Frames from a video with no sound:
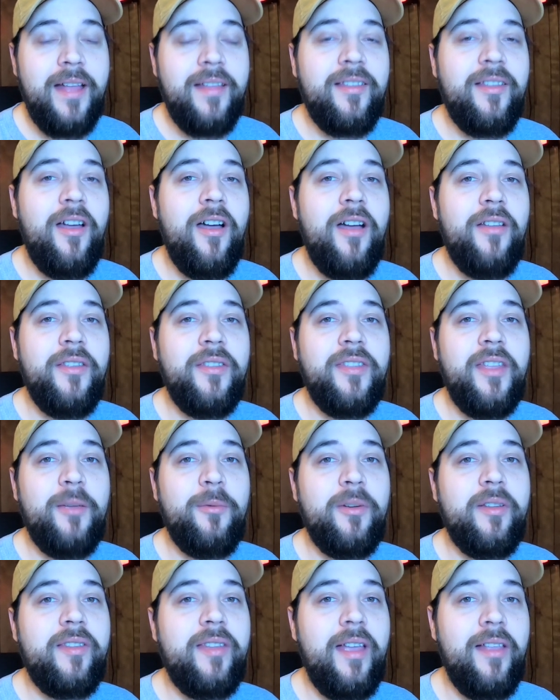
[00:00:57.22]
I saw that they
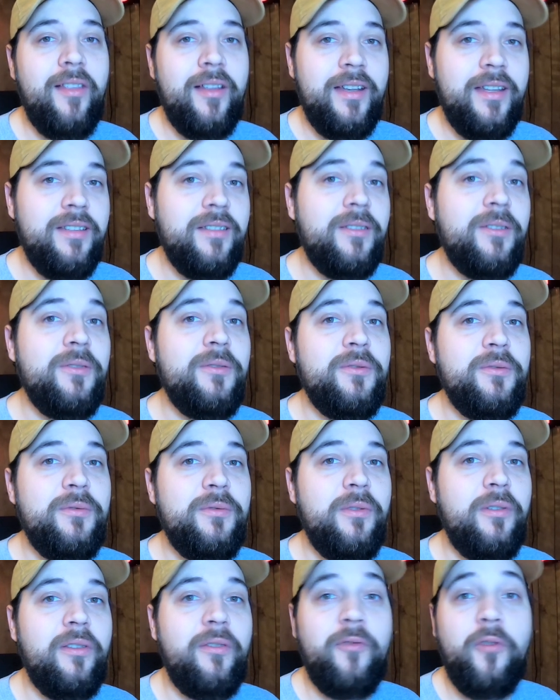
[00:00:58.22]
were selling in
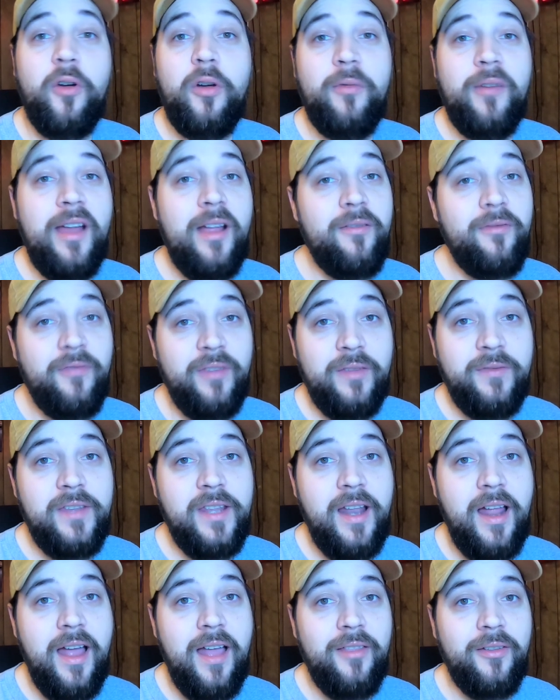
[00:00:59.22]
2s for around
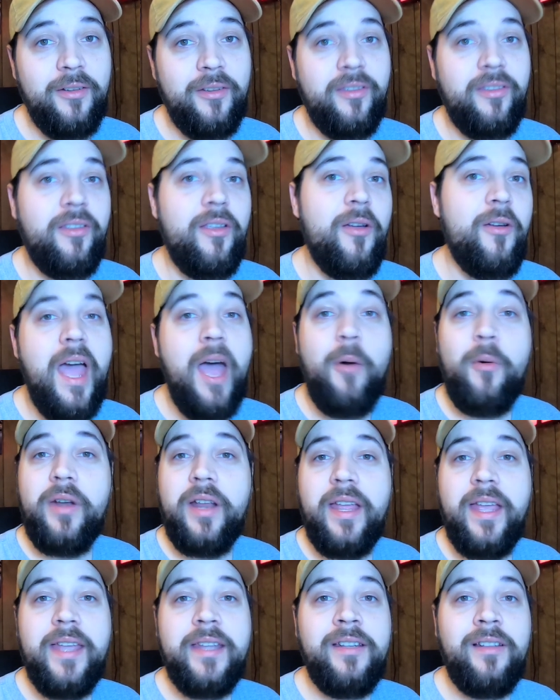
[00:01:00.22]
$50. So I
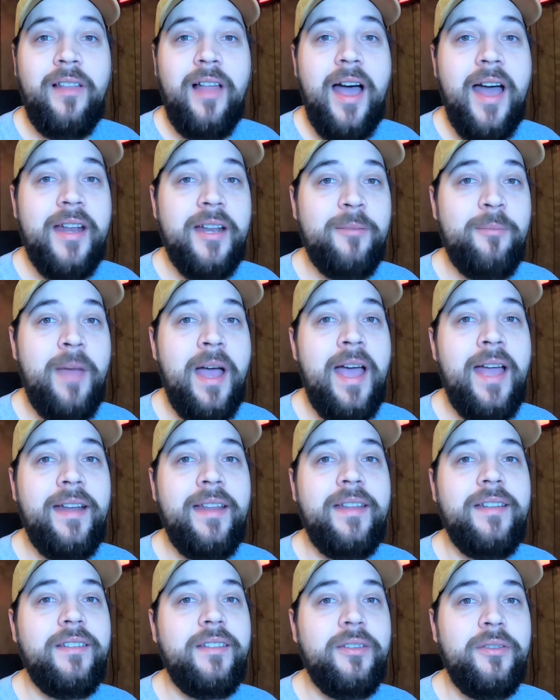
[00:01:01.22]
went ahead and lotted
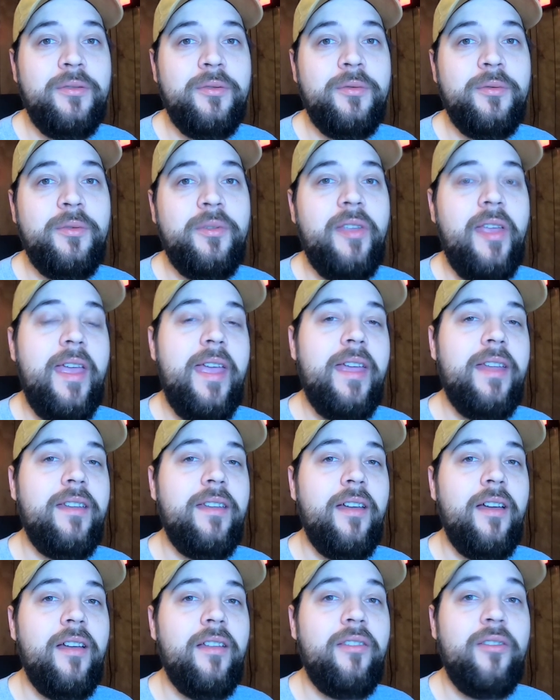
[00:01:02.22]
mine in 2s
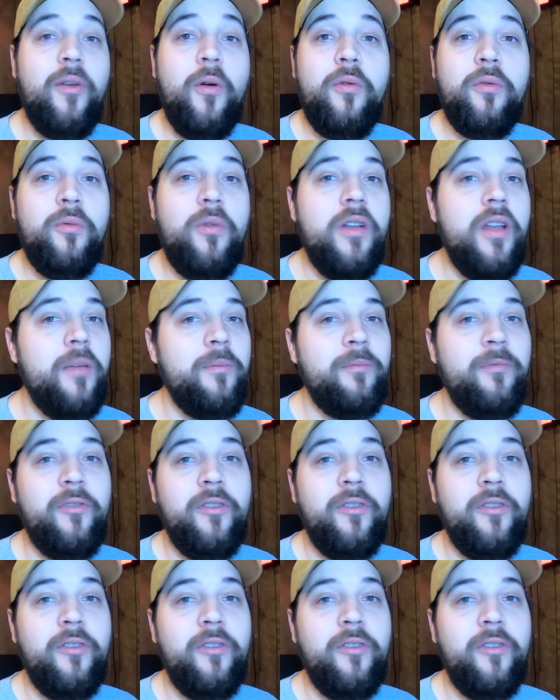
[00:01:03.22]
and sold one of them